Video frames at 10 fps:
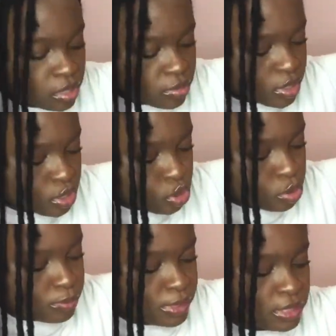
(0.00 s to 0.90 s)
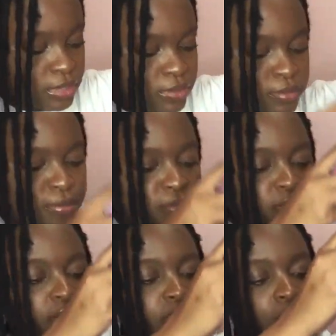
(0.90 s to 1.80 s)
This one's two pieces for
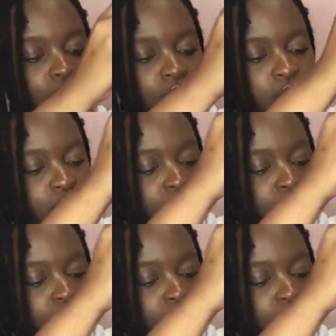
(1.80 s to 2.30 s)
fifteen dollars.